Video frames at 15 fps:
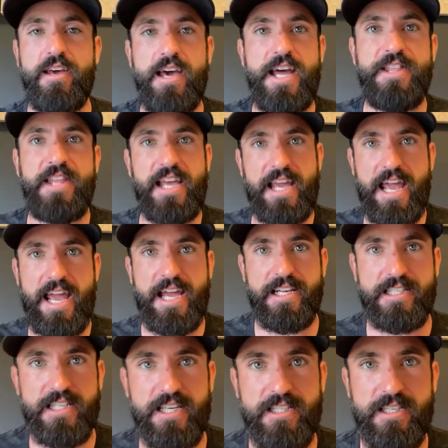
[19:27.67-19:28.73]
And they
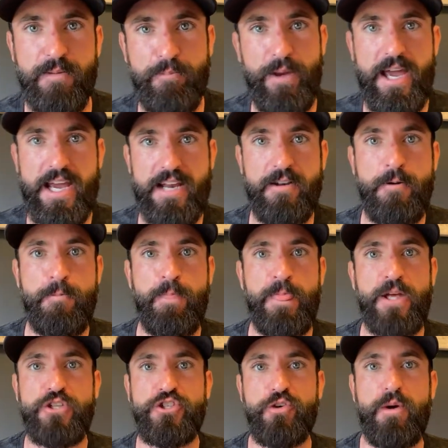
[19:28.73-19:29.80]
anticipate.
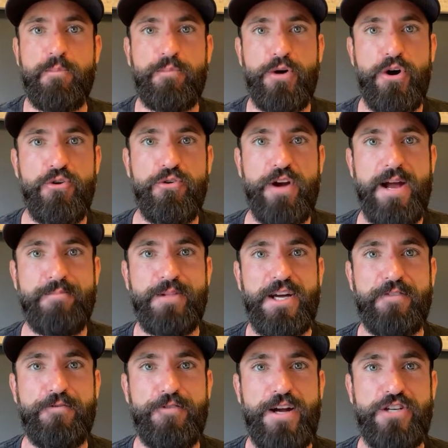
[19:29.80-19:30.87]
So a program
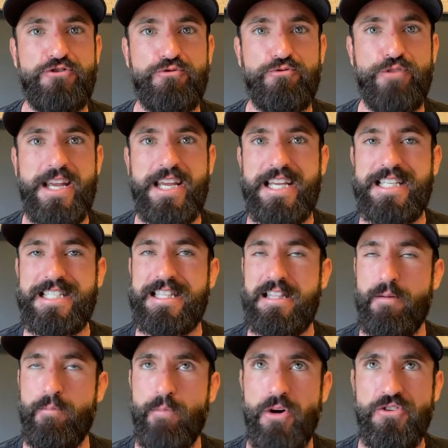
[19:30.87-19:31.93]
like French Ring is
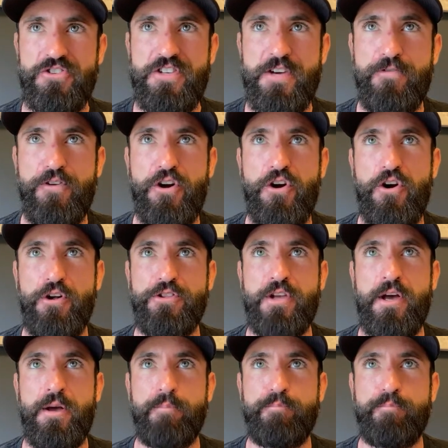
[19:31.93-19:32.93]
the most difficult